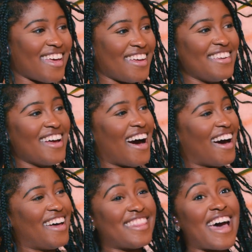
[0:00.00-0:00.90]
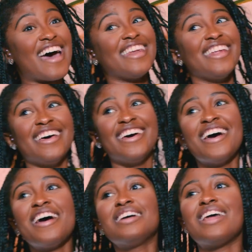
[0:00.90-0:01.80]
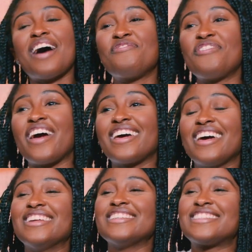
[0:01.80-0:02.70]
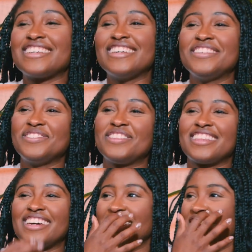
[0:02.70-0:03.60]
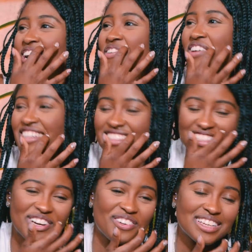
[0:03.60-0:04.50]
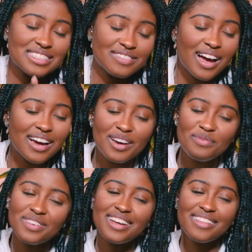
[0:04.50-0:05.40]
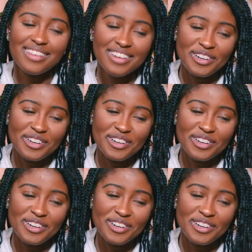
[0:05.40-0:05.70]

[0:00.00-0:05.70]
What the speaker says: Nah, that fake innocent thing coming into aggressive. I could be a little